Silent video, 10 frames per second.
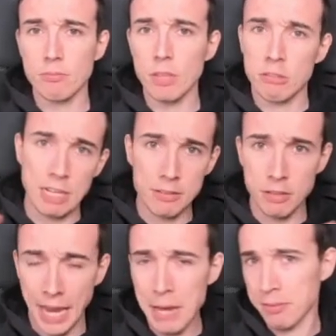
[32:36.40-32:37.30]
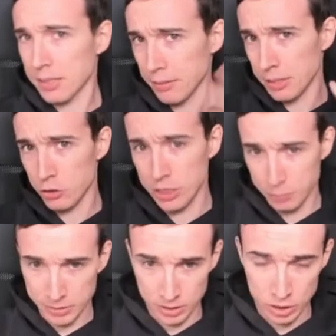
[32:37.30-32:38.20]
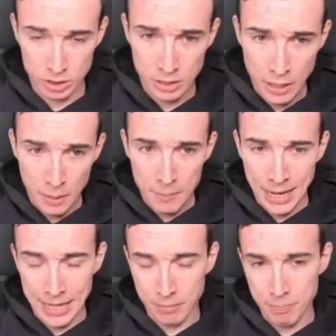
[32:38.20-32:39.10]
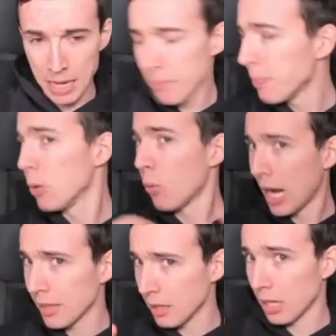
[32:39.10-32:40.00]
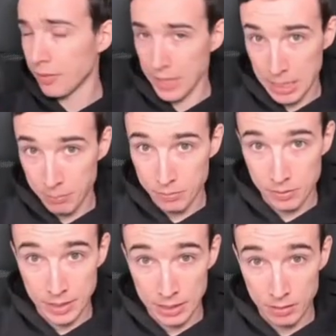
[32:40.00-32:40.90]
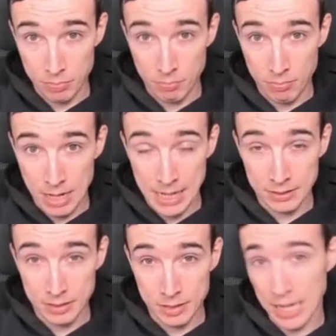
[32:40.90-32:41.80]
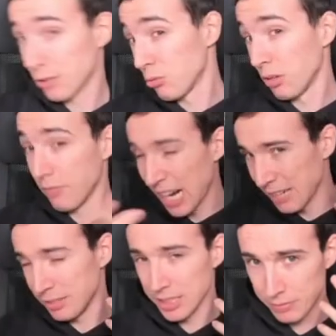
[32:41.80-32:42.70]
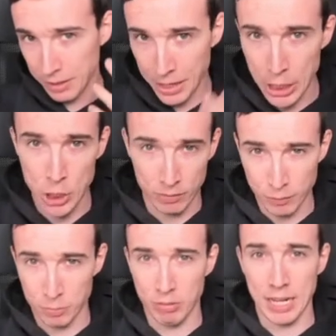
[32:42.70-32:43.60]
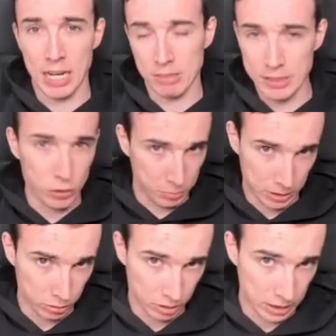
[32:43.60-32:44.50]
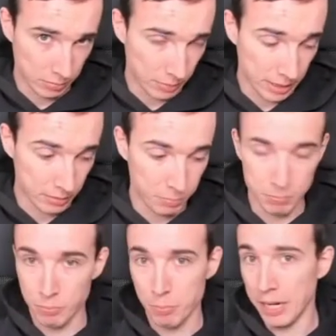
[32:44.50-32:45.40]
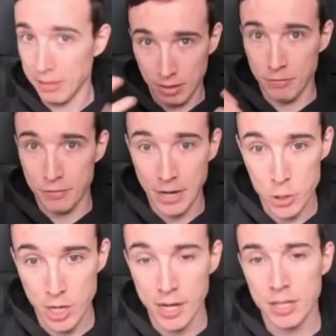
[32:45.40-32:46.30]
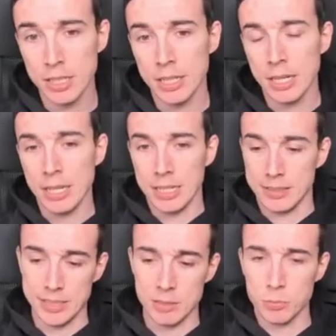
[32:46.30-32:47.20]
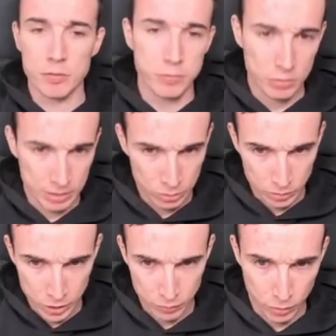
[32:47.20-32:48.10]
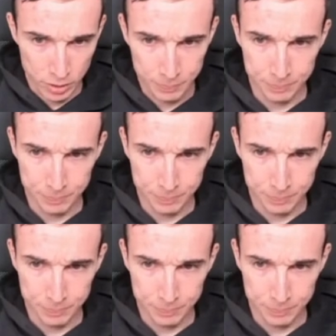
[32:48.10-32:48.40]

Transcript: level games that have reached this position, and maybe one attempt that might try to revive this variation for black a little bit, or that might breathe some fresh air, is this move queen to h4.